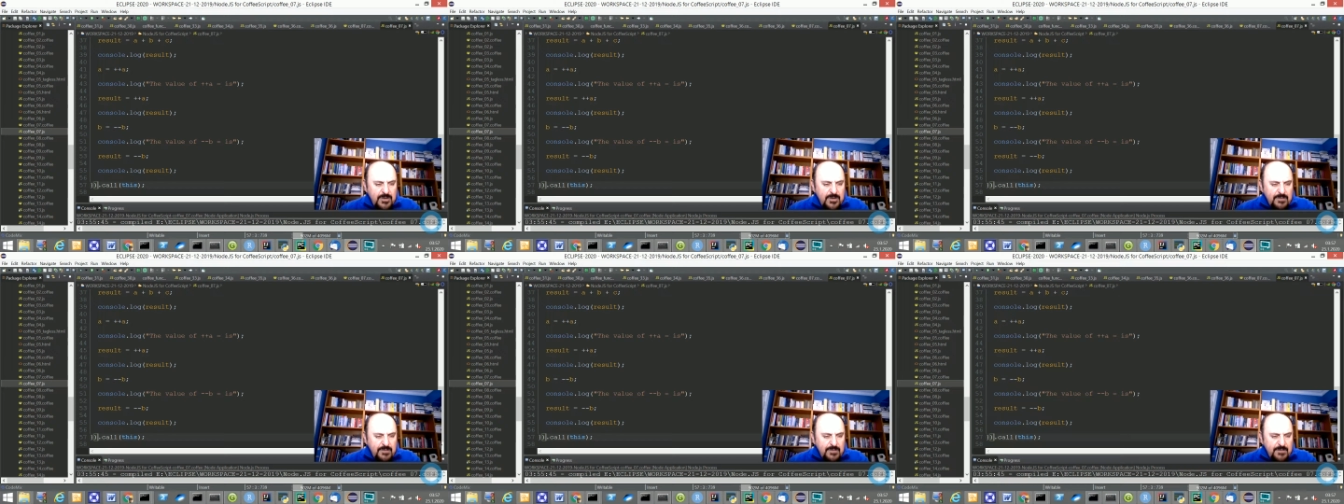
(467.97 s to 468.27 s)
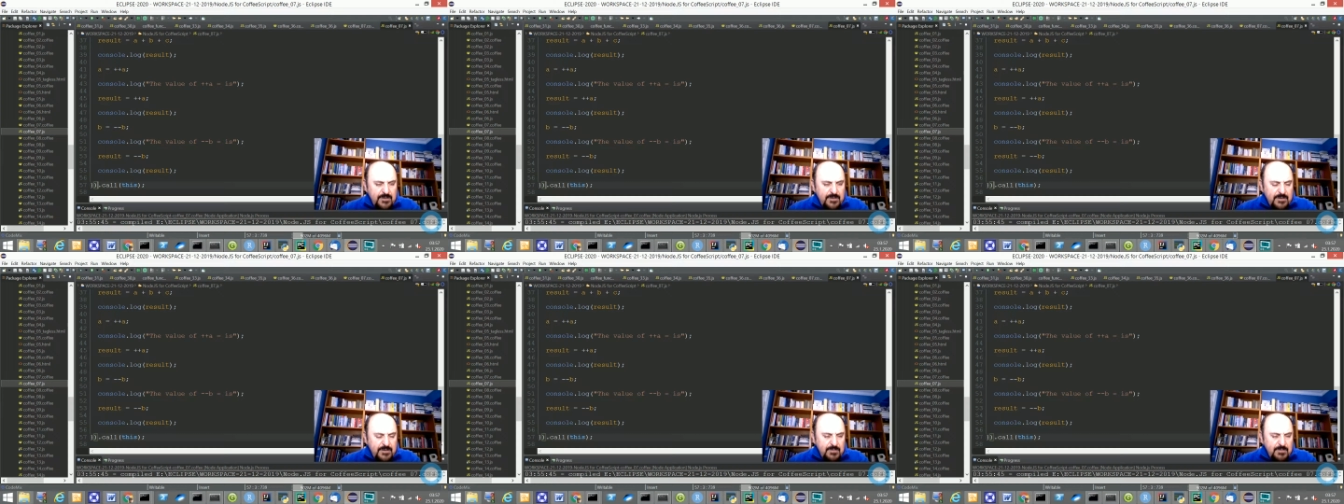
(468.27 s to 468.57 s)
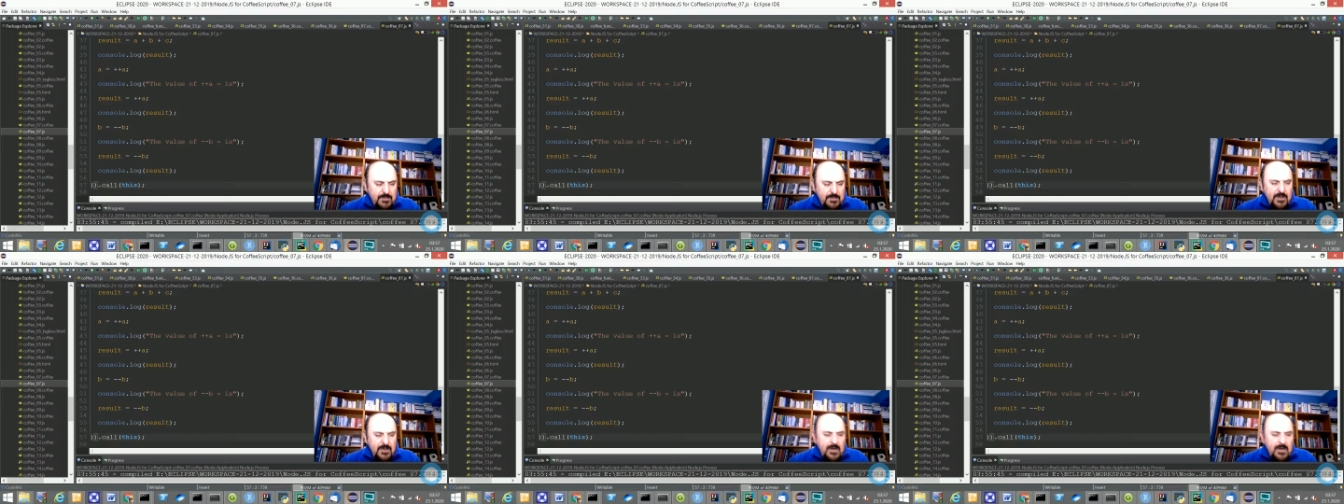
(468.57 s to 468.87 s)
We
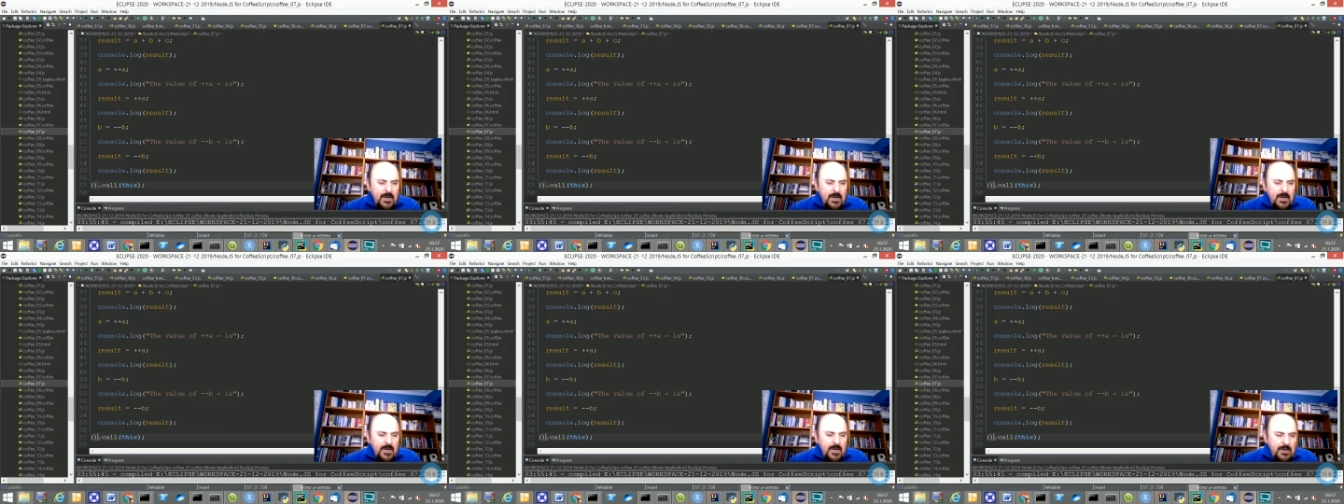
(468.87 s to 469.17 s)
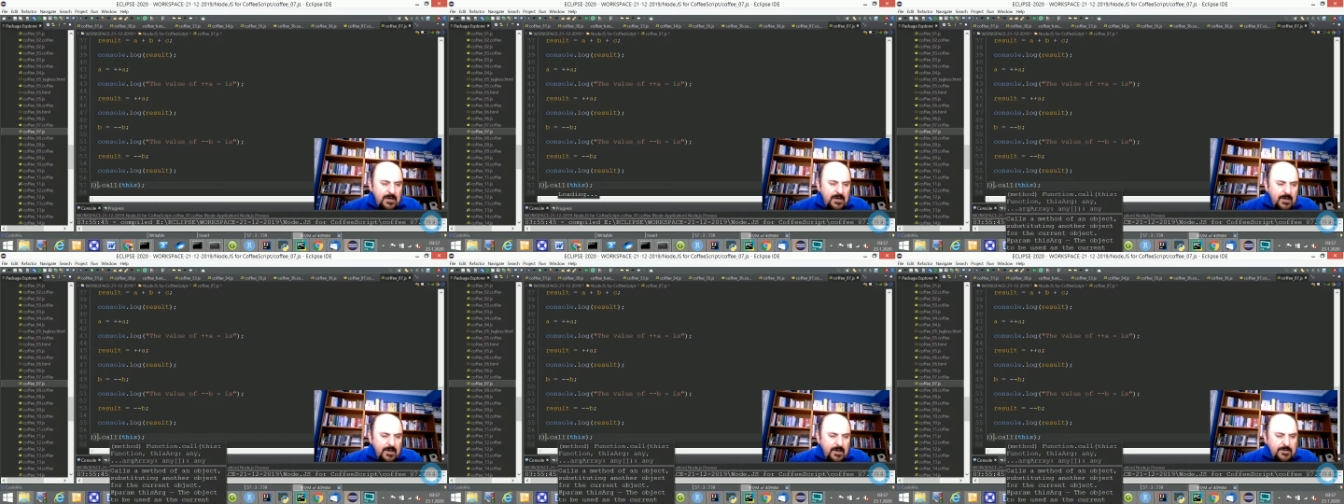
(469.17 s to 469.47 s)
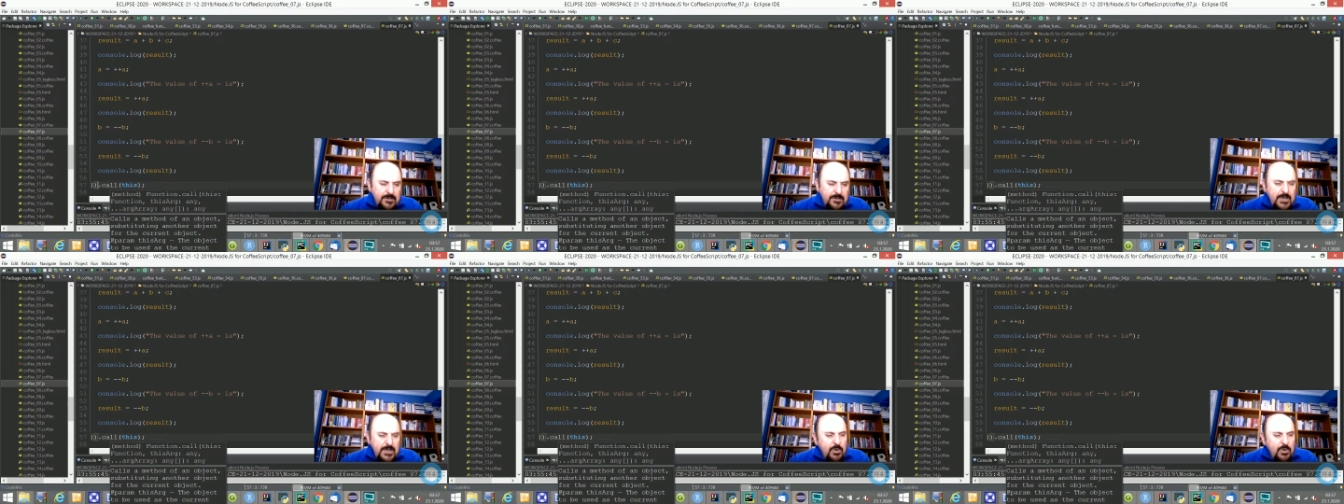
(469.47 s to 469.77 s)
simply
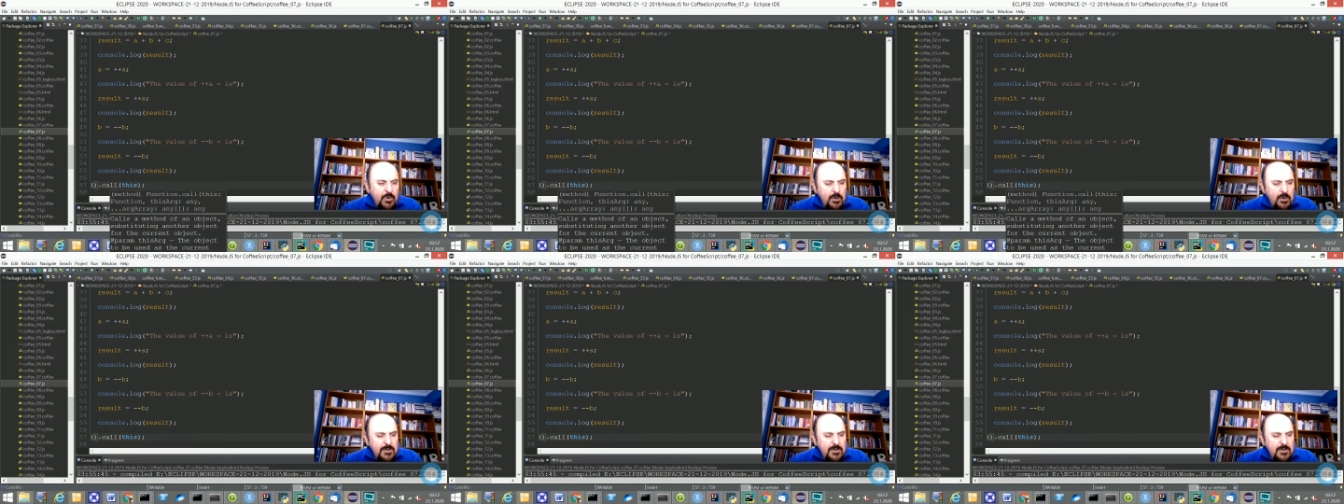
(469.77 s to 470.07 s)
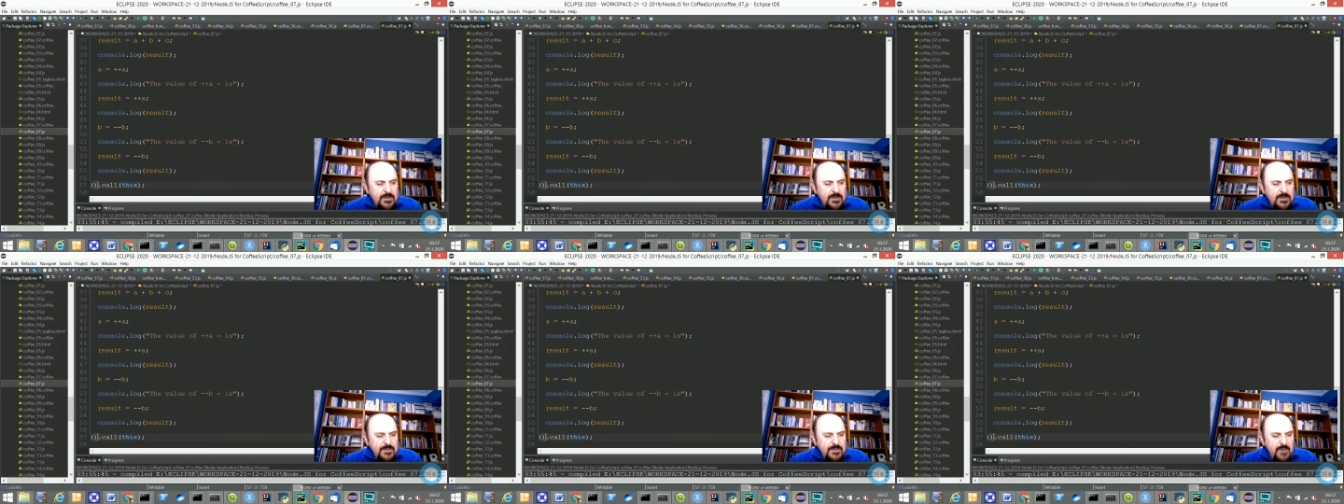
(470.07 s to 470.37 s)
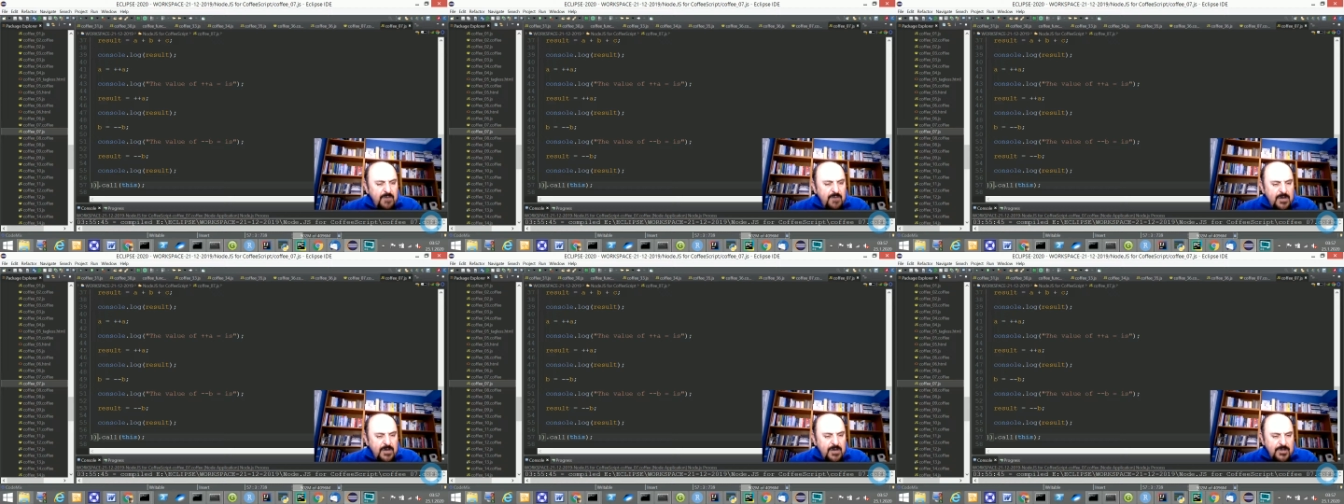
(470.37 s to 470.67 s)
recall this
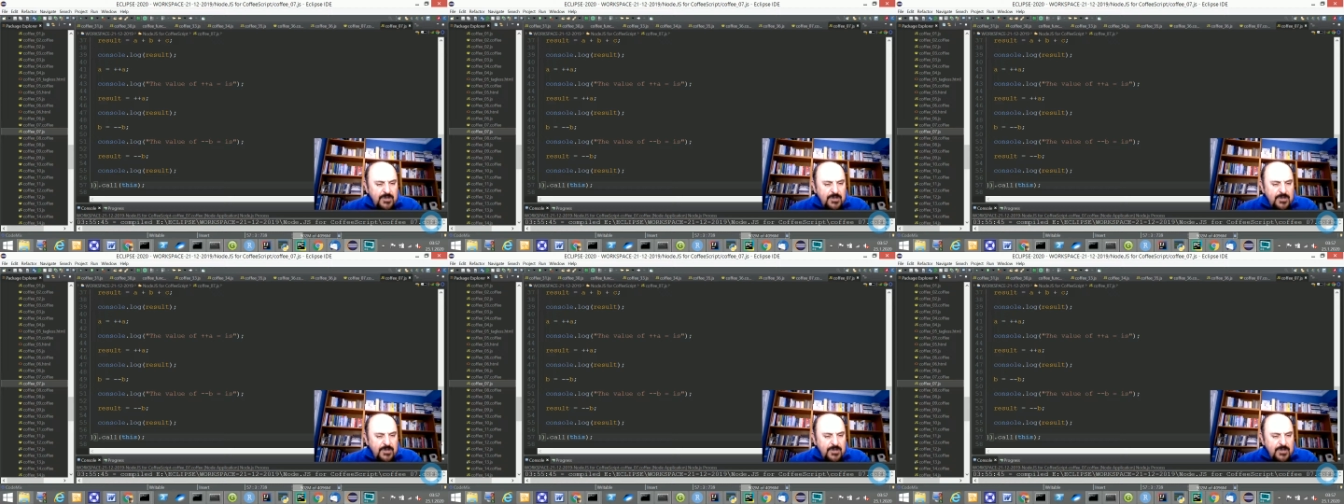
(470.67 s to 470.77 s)
function.